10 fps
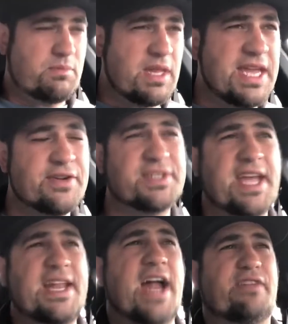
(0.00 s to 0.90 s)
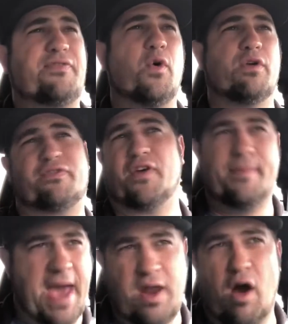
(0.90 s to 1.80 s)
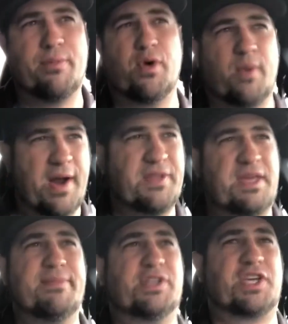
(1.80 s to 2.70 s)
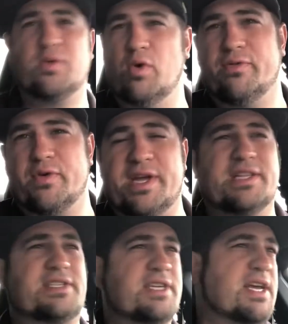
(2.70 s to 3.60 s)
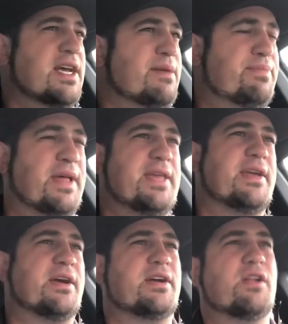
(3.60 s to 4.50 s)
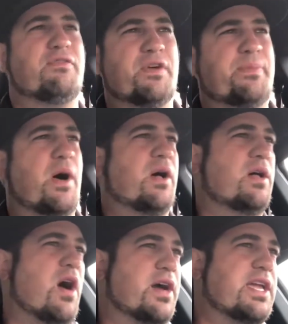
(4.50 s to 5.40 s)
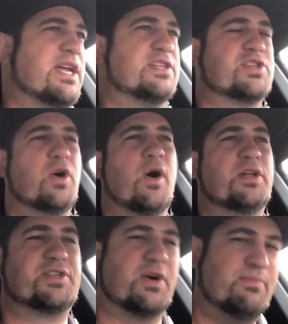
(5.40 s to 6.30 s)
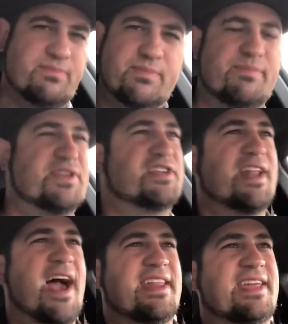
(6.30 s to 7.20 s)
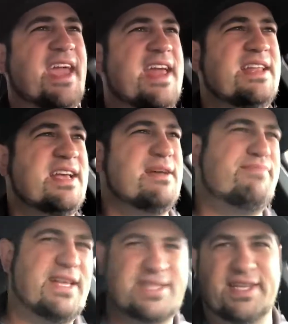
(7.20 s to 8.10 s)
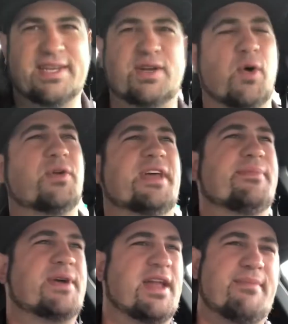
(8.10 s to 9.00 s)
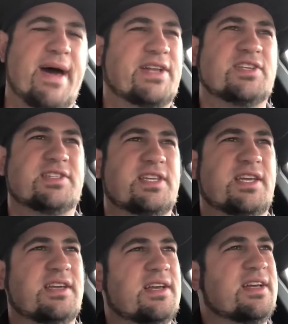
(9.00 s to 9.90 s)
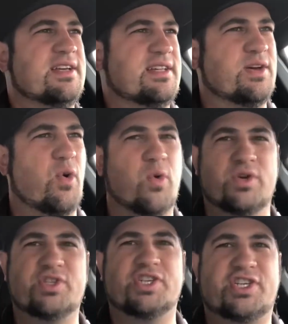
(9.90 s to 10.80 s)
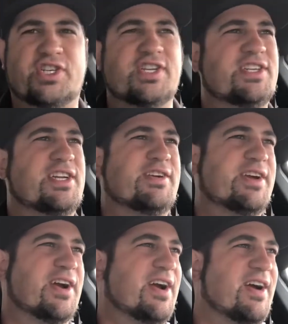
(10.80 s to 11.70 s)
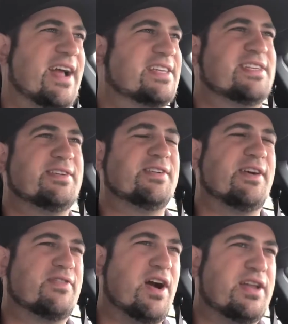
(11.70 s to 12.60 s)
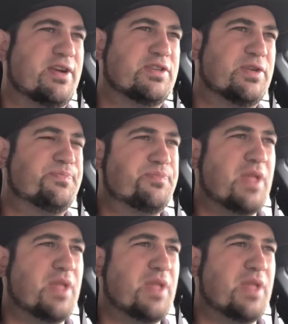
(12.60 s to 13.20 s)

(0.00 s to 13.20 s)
Interstate 94 from Ann Arbor, where the Michigan Wolverines play their, football, hockey, and so on. Michigan had again, plus the gold M kind of matches the orangish interior or exterior I've got here too.